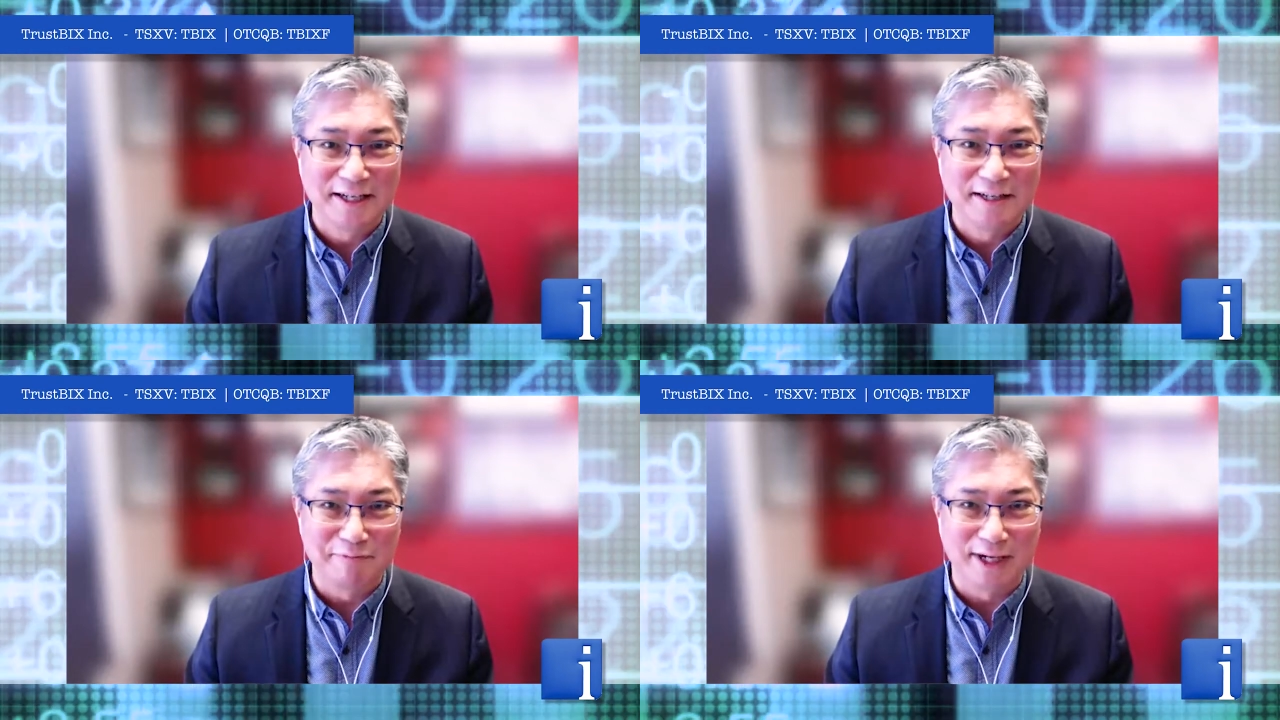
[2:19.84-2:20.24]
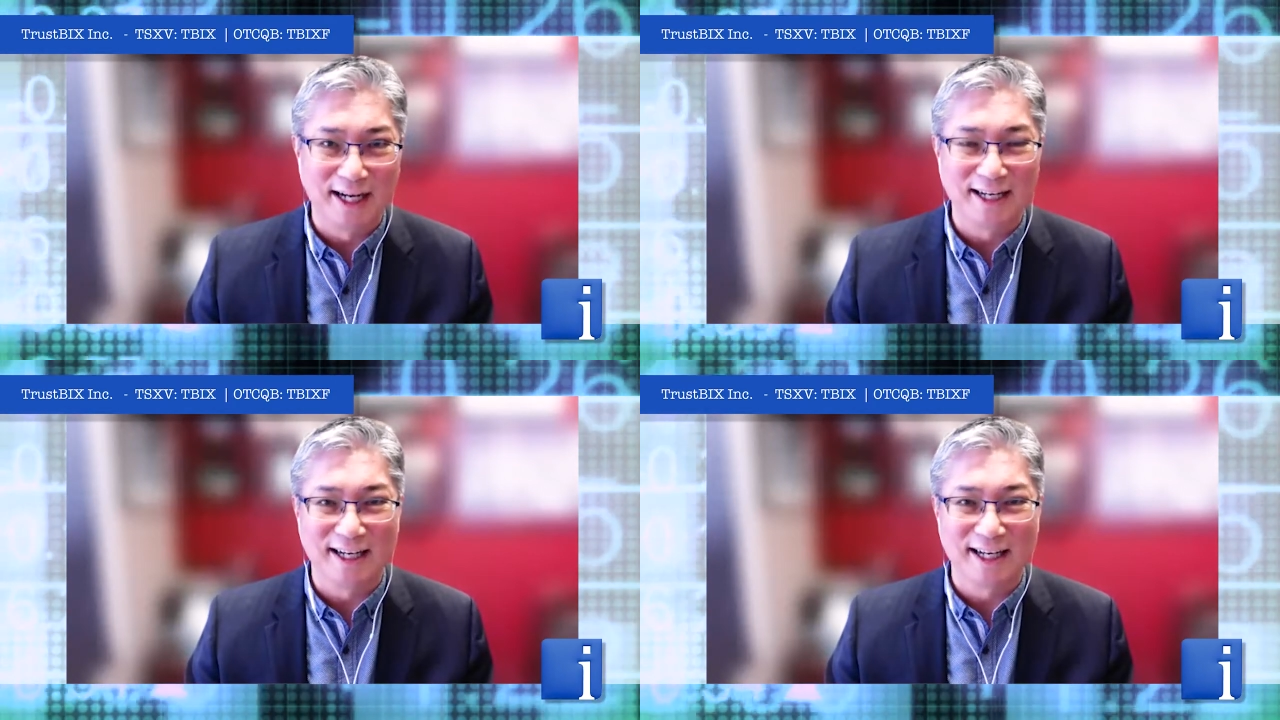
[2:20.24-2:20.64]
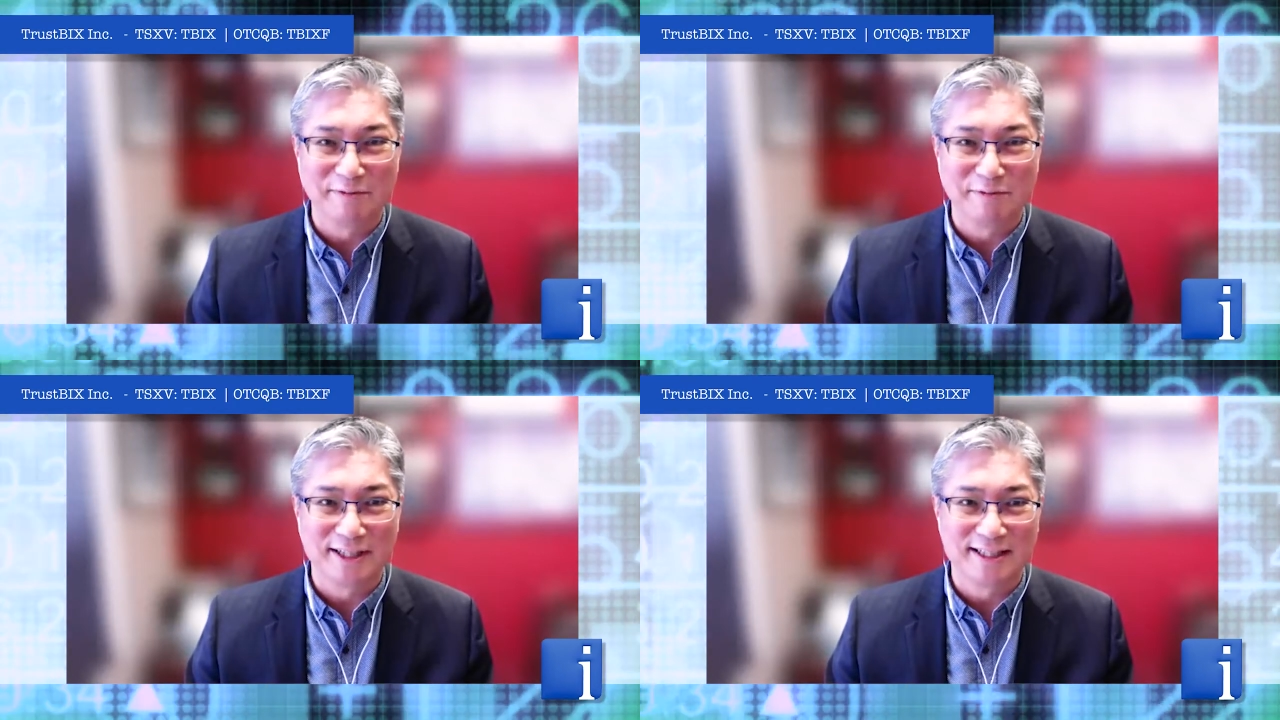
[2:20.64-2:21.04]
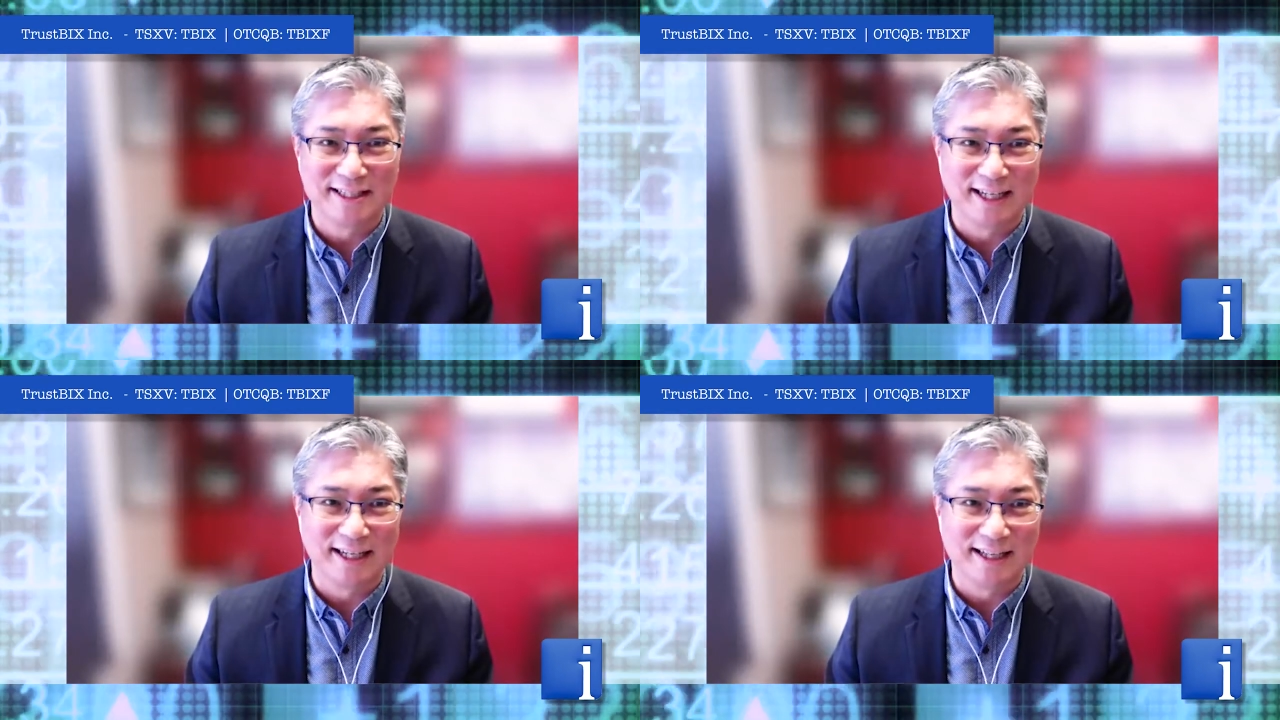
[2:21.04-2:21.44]
but I would
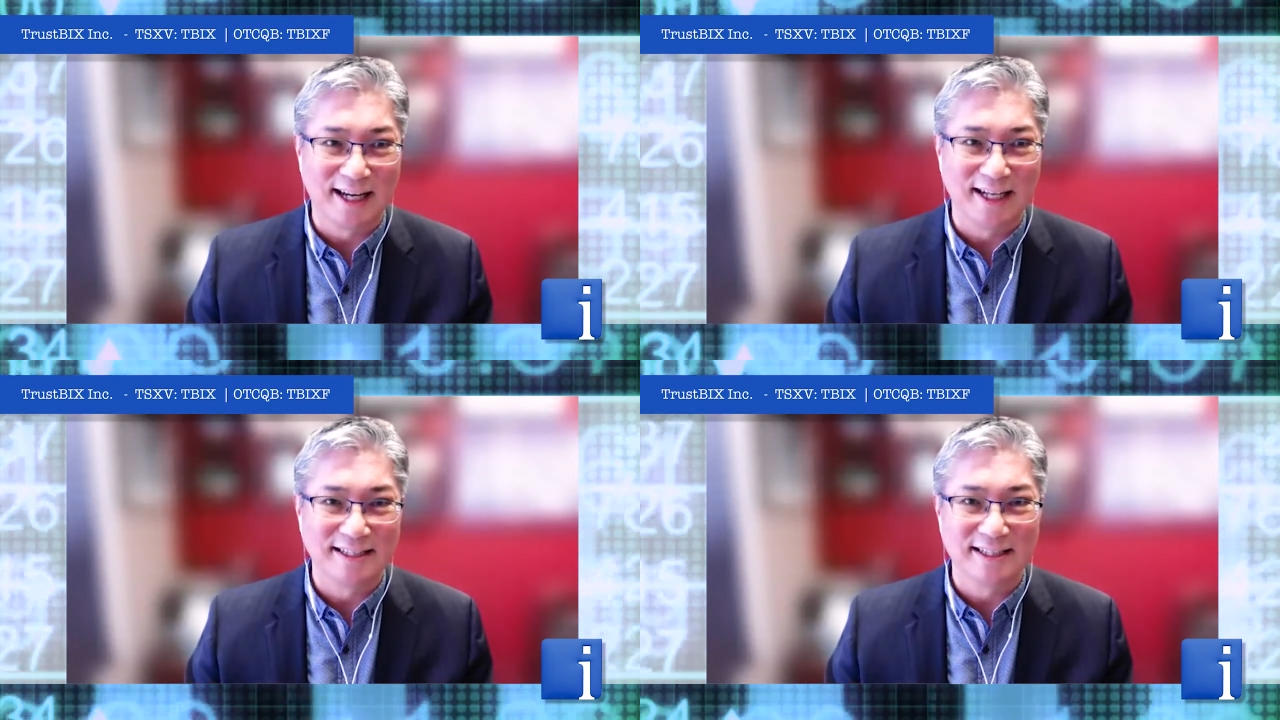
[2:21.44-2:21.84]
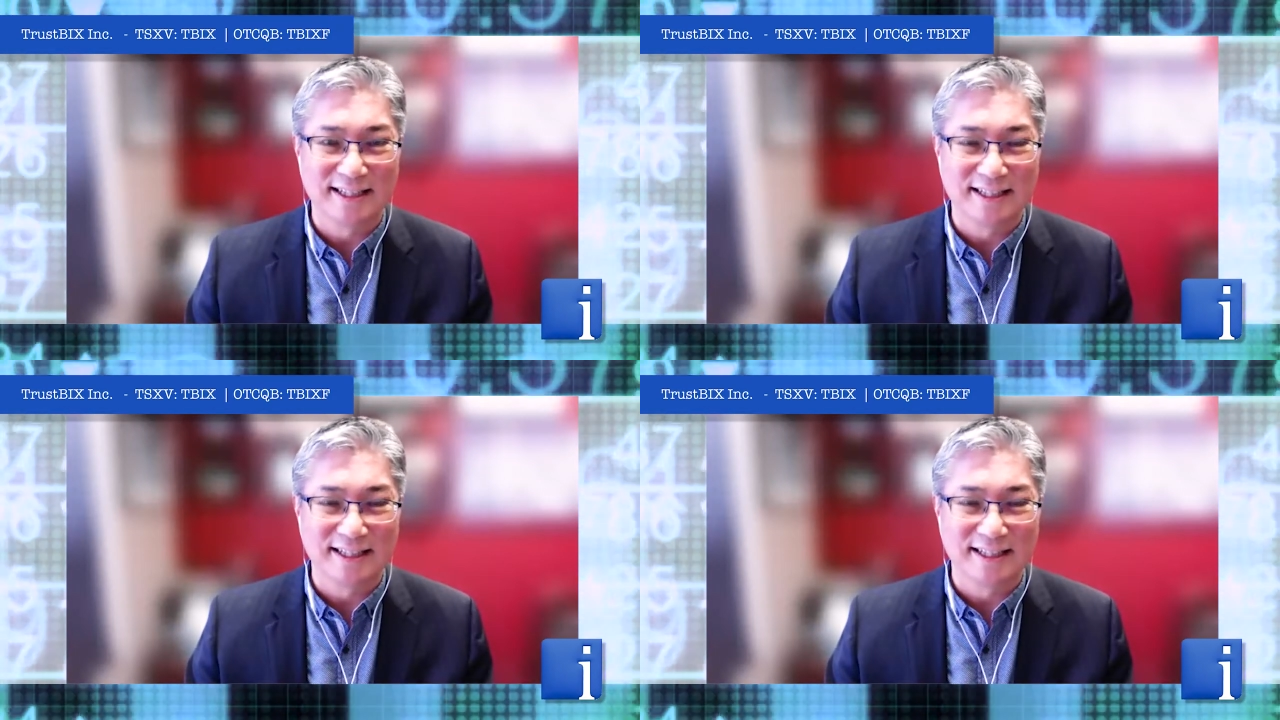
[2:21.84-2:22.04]
say that